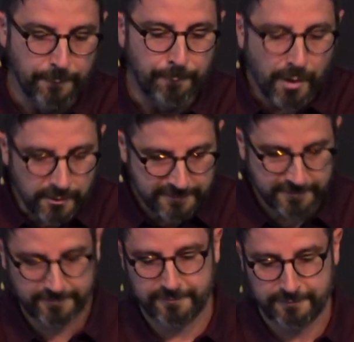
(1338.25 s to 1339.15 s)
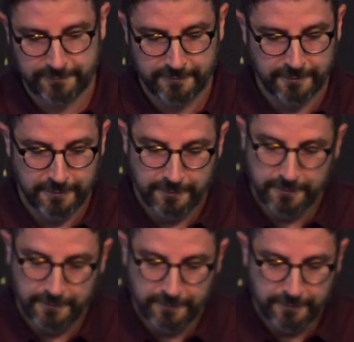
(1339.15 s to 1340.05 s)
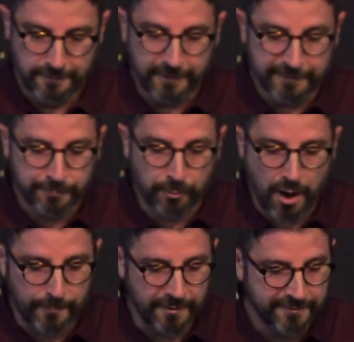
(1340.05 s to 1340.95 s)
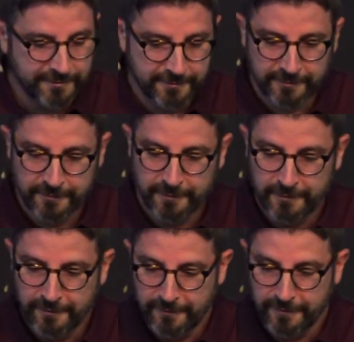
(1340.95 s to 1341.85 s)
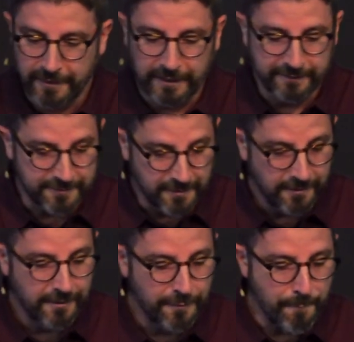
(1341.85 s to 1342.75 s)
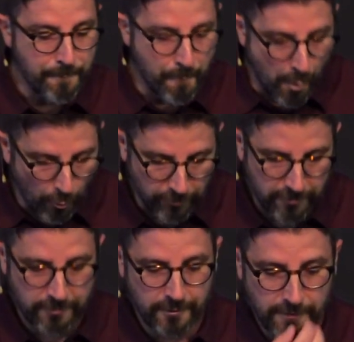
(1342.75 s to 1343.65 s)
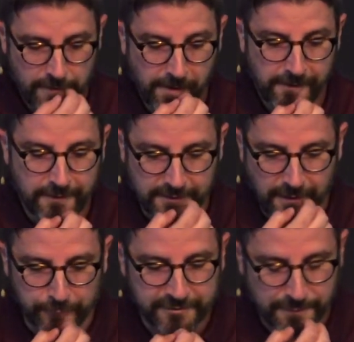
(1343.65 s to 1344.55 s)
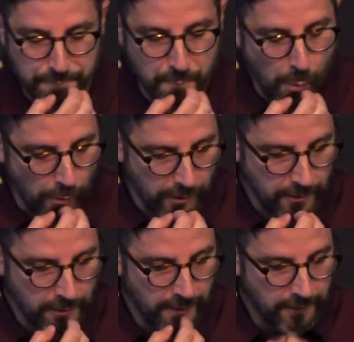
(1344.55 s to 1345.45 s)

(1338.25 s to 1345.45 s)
But this promise is more, and I will say more,